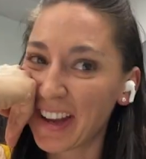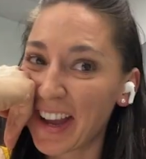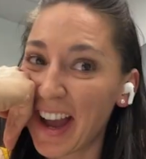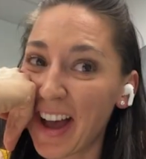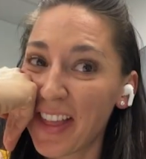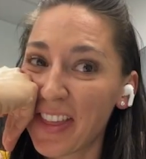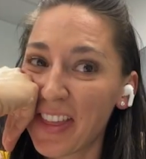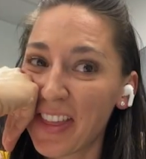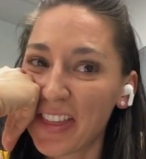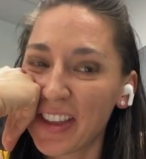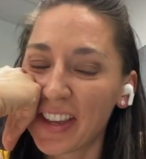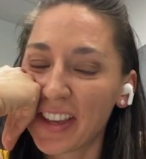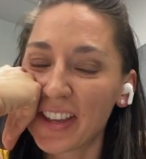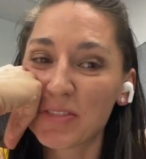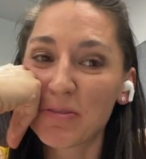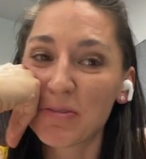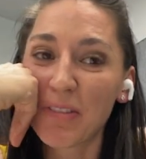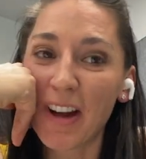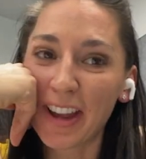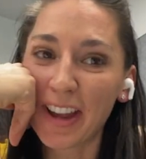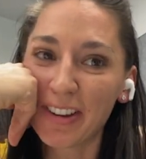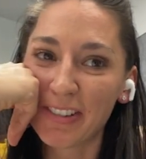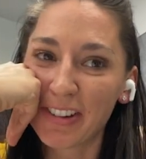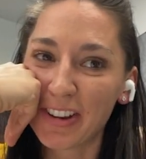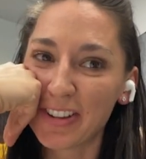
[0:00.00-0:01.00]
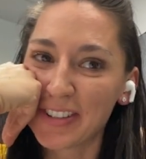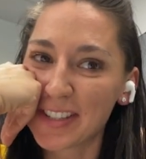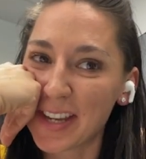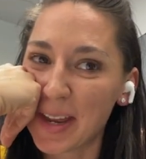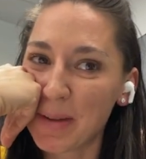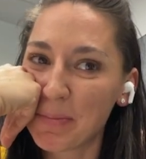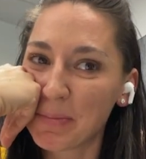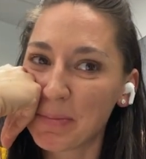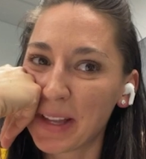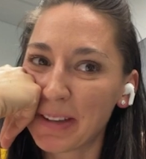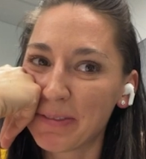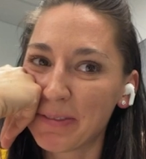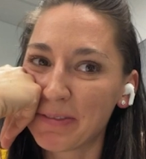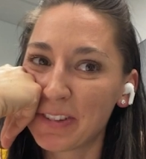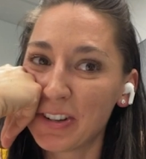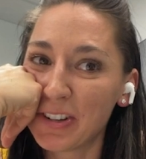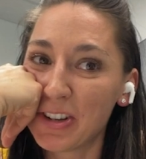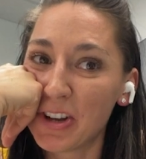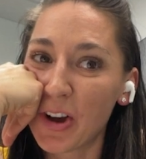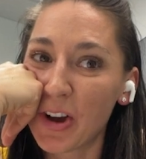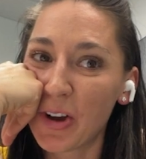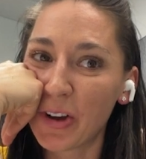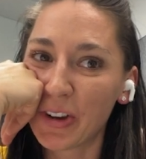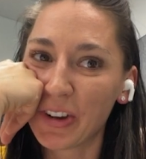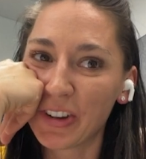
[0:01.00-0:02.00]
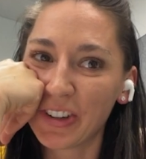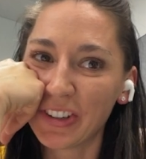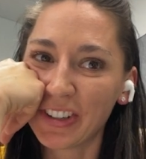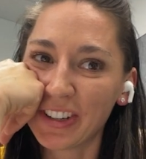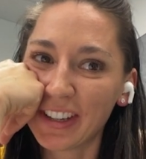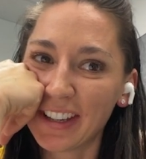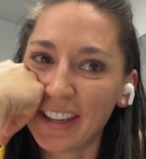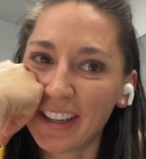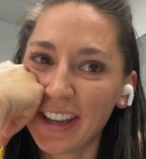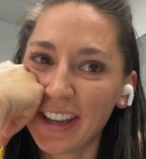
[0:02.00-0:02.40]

My other thing is write your own template for no